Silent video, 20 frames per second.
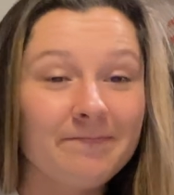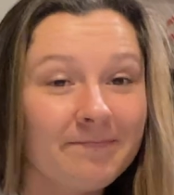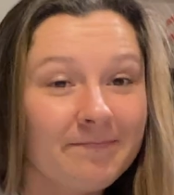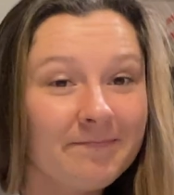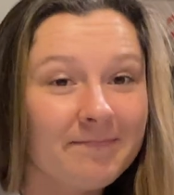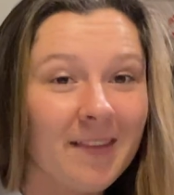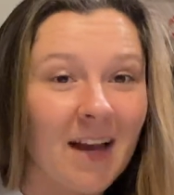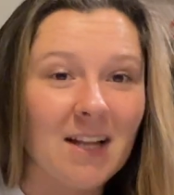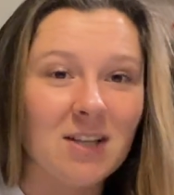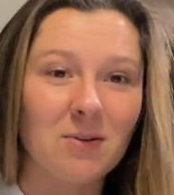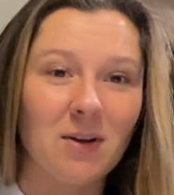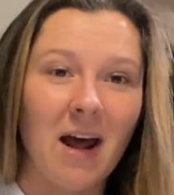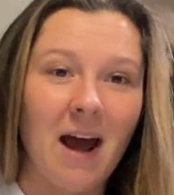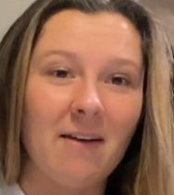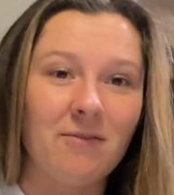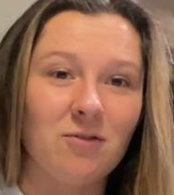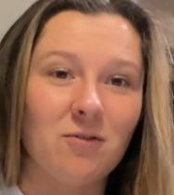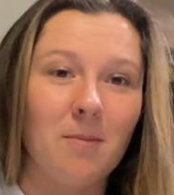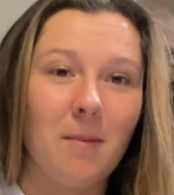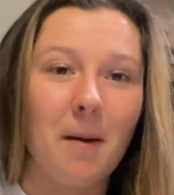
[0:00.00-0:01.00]
That's what I
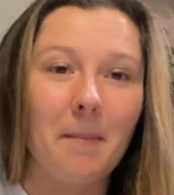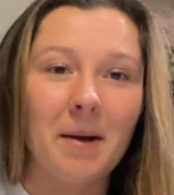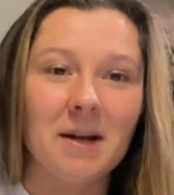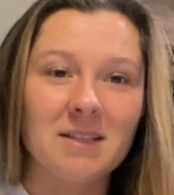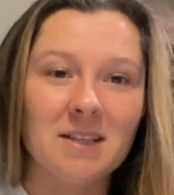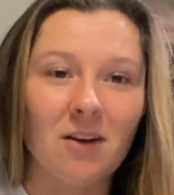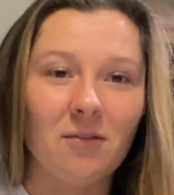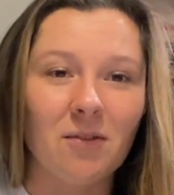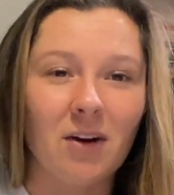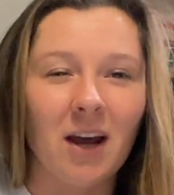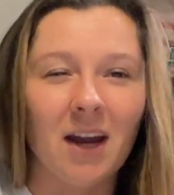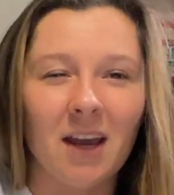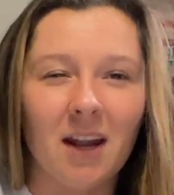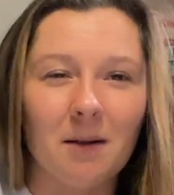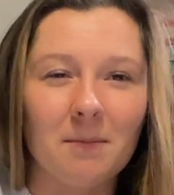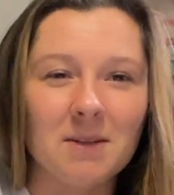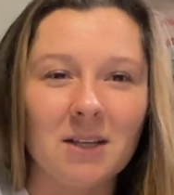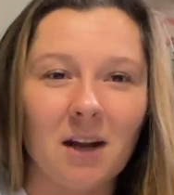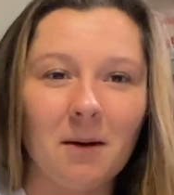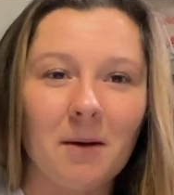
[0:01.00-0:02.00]
have to remind myself when I get
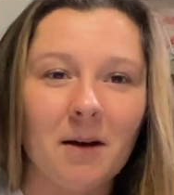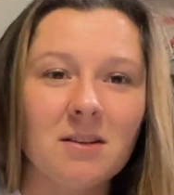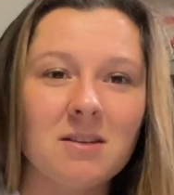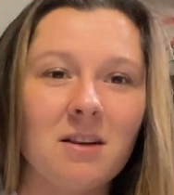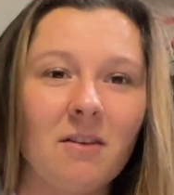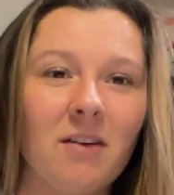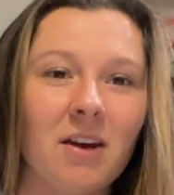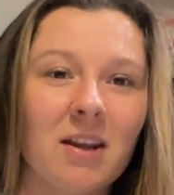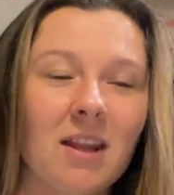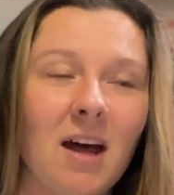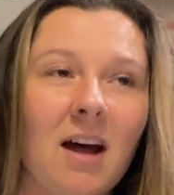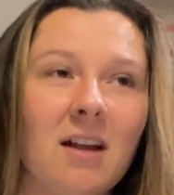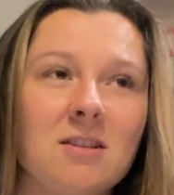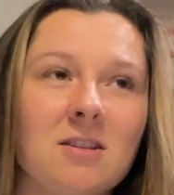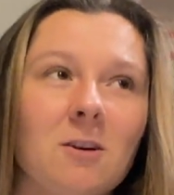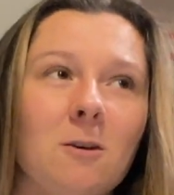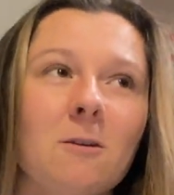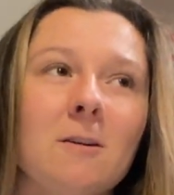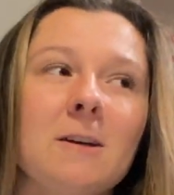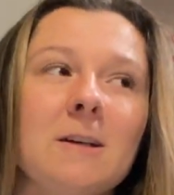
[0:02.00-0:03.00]
upset about stuff like that.
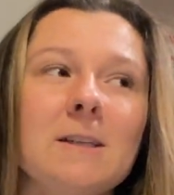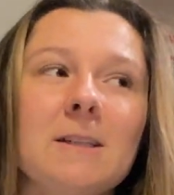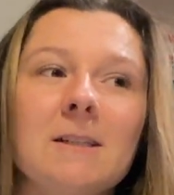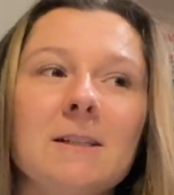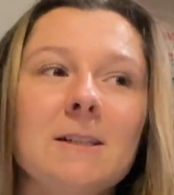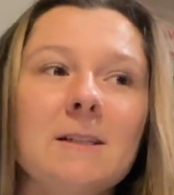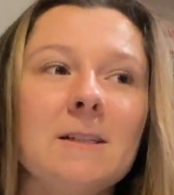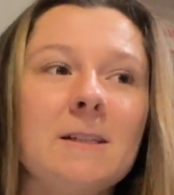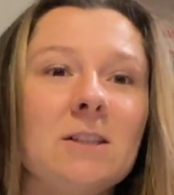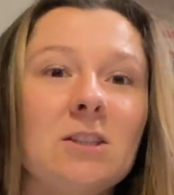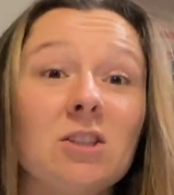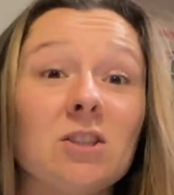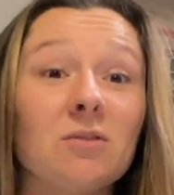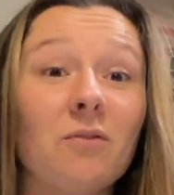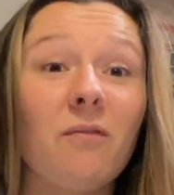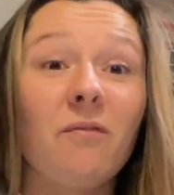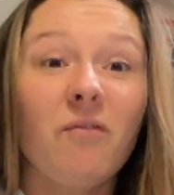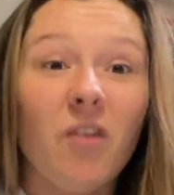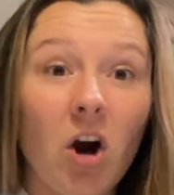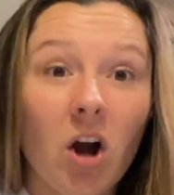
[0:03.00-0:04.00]
So just
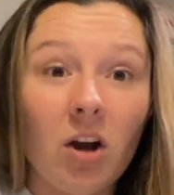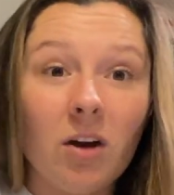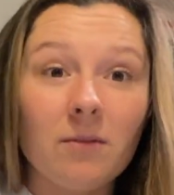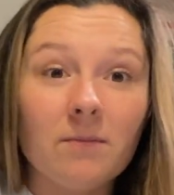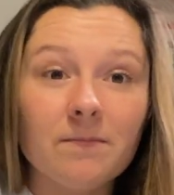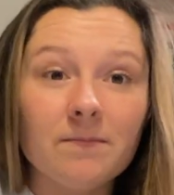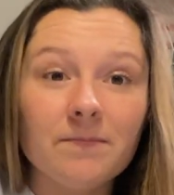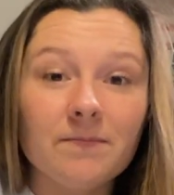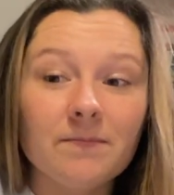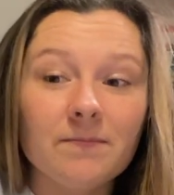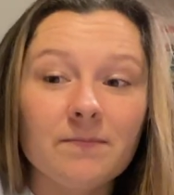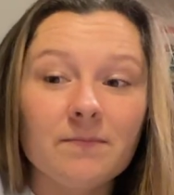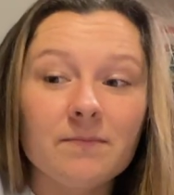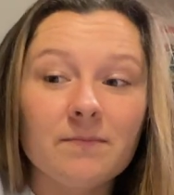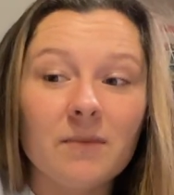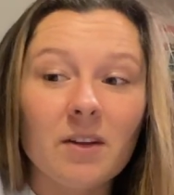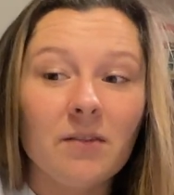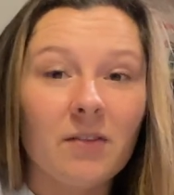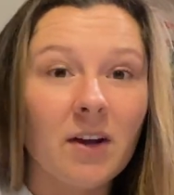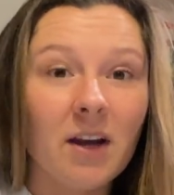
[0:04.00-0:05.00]

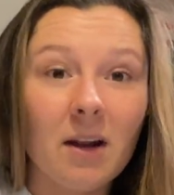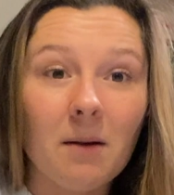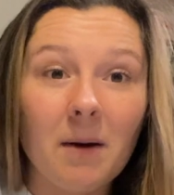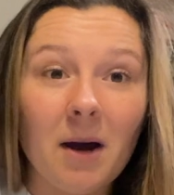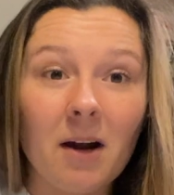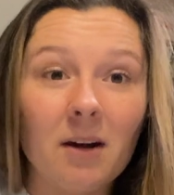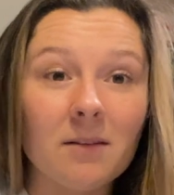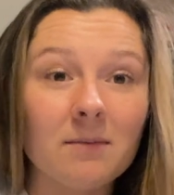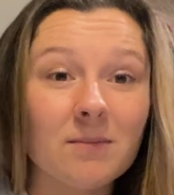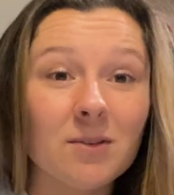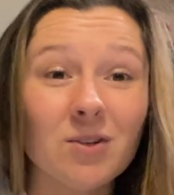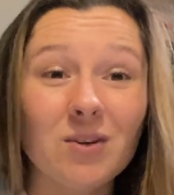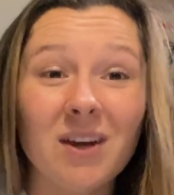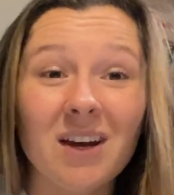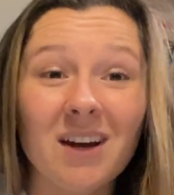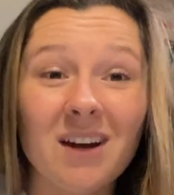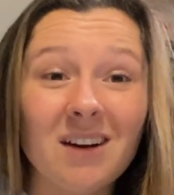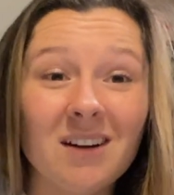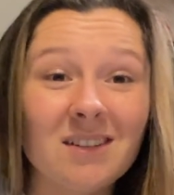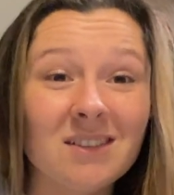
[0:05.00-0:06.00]
forget about him. Who
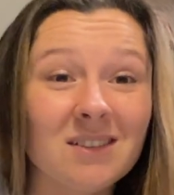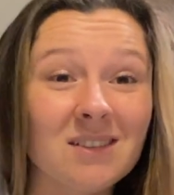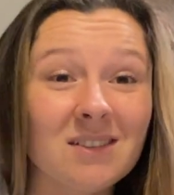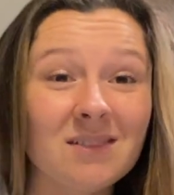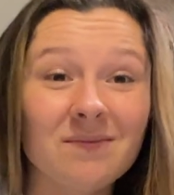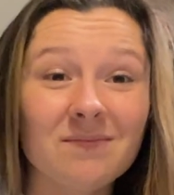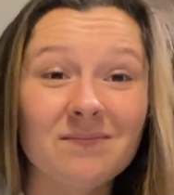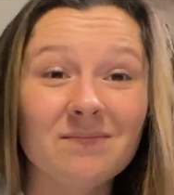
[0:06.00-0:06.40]
cares?